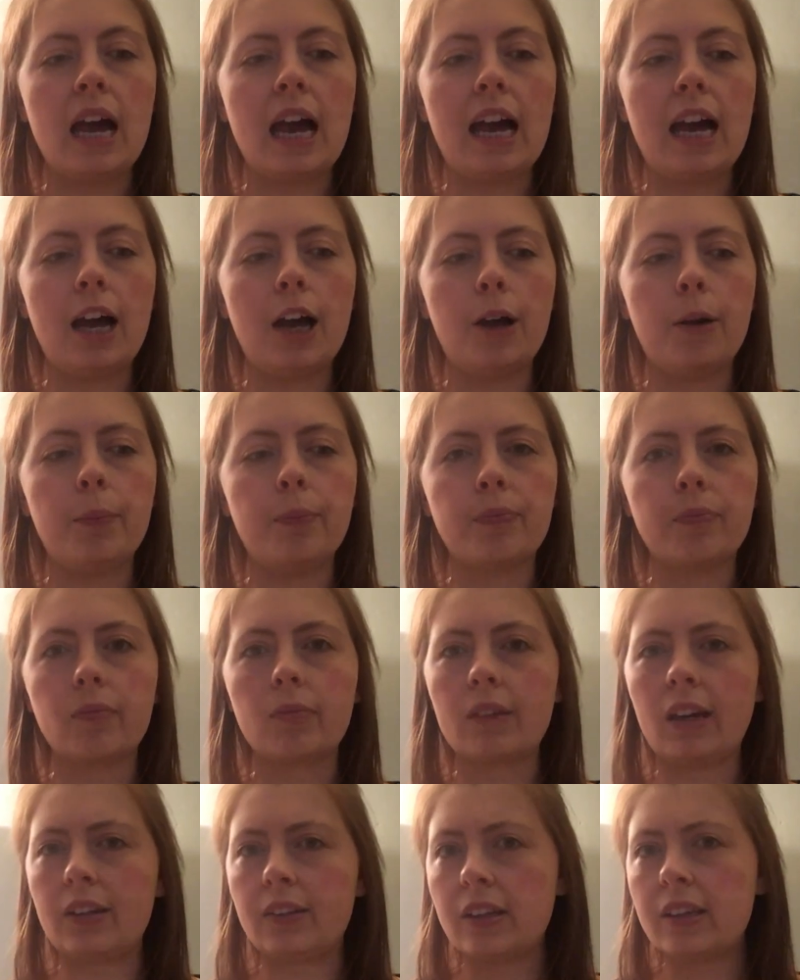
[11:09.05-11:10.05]
I
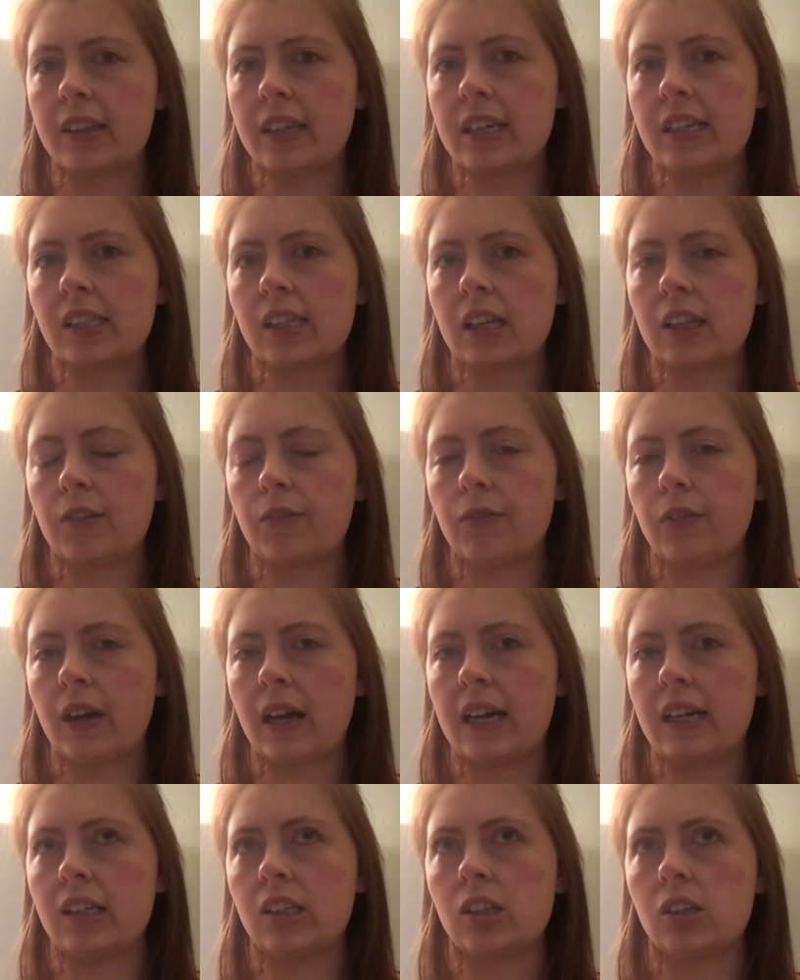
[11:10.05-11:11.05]
think these other
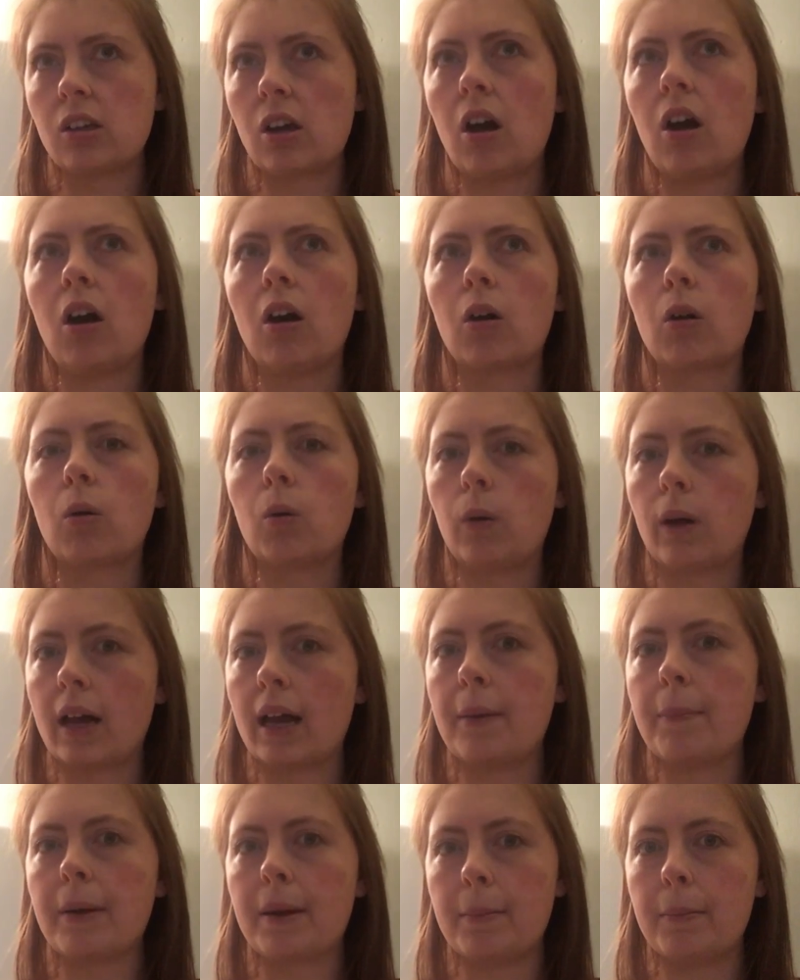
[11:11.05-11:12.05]
fairs are
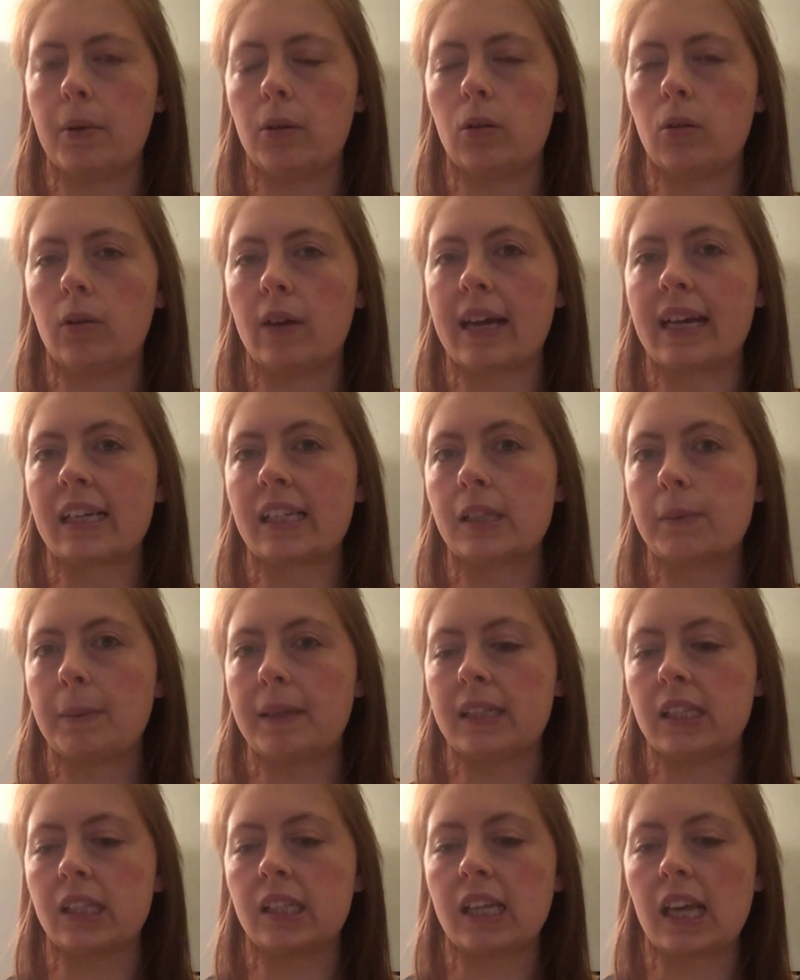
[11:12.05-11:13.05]
quite a bit more
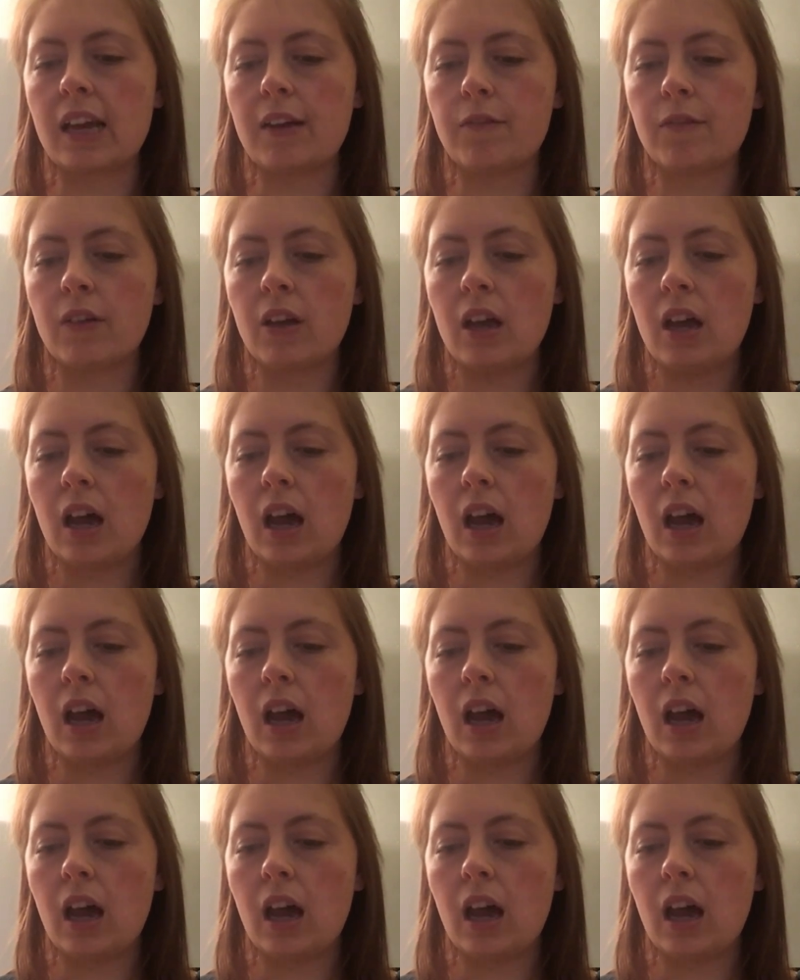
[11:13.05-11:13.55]
expensive.